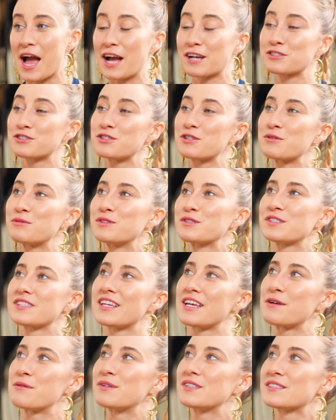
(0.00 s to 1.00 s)
Actually, it was
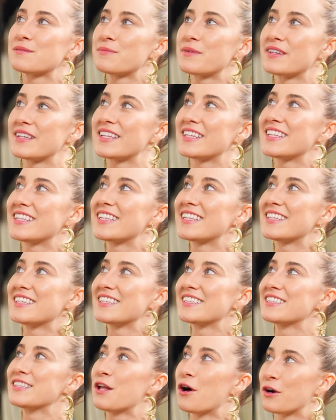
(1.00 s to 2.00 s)
it was a bit
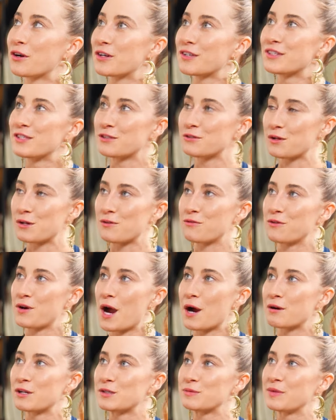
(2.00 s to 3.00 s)
longer than twenty-four
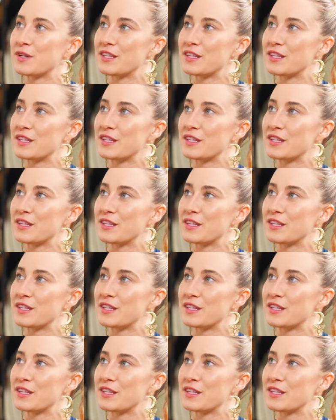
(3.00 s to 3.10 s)
hours,